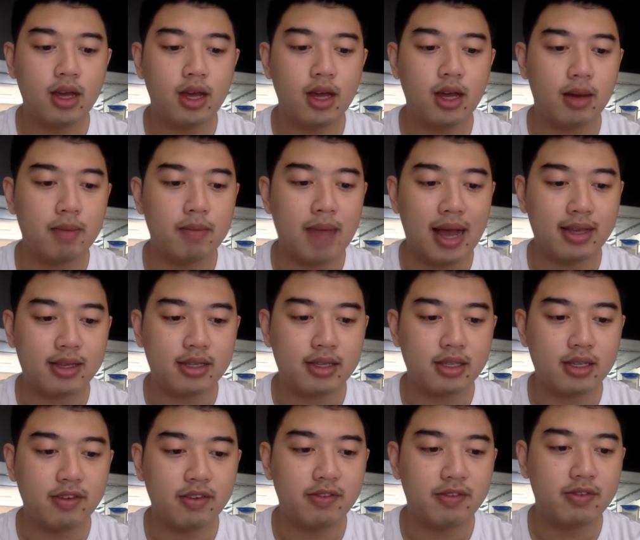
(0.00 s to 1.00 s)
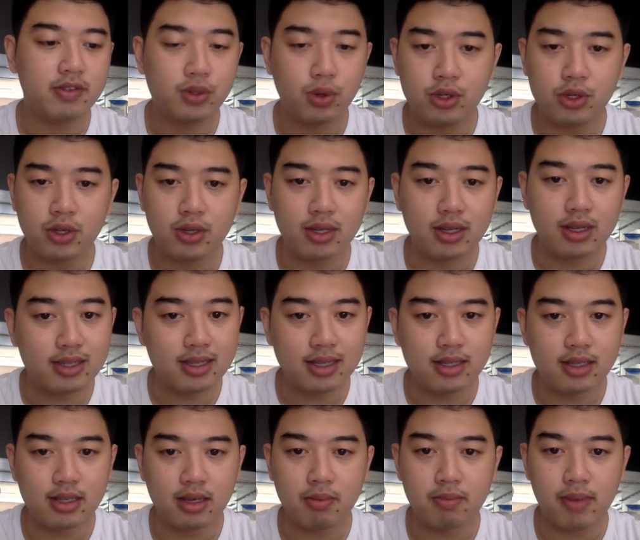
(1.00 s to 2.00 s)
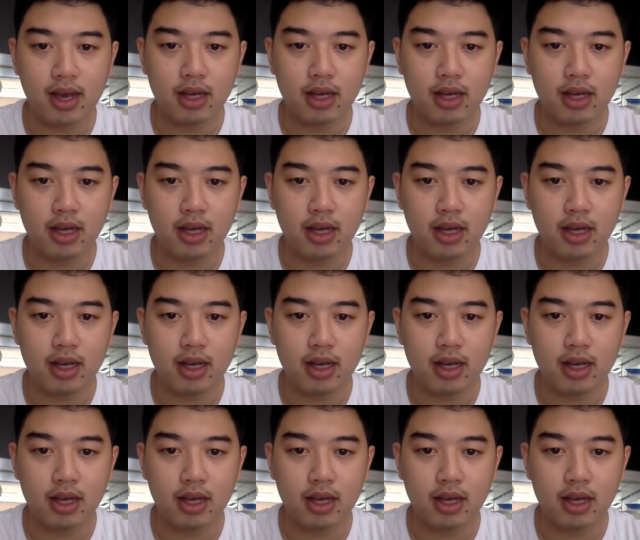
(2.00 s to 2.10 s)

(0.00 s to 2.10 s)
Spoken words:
massive social distancing